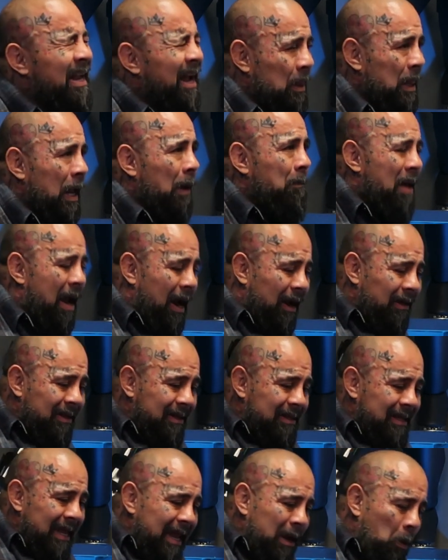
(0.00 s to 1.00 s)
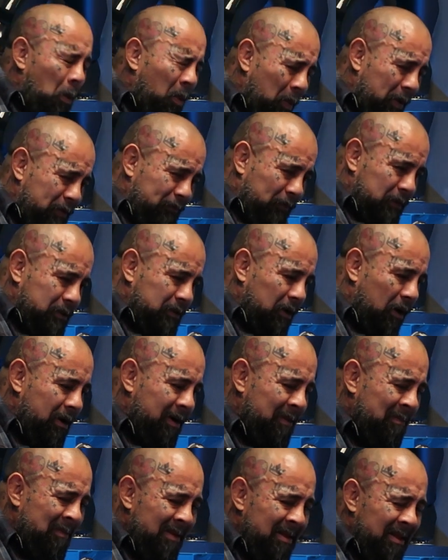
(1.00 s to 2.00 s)
Yeah, like back in the day when we first
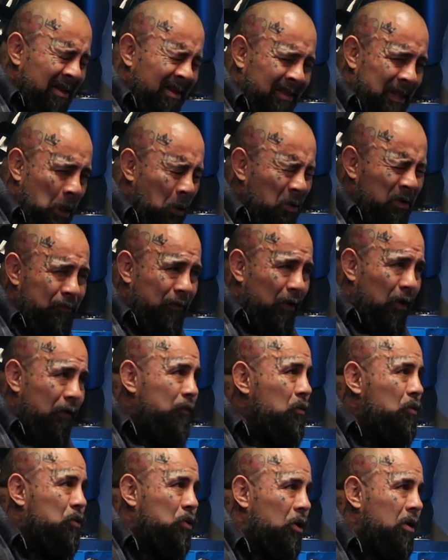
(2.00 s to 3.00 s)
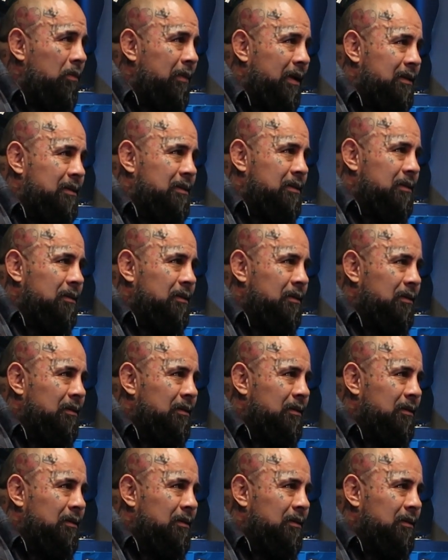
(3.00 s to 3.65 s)
started, there was very few tournaments.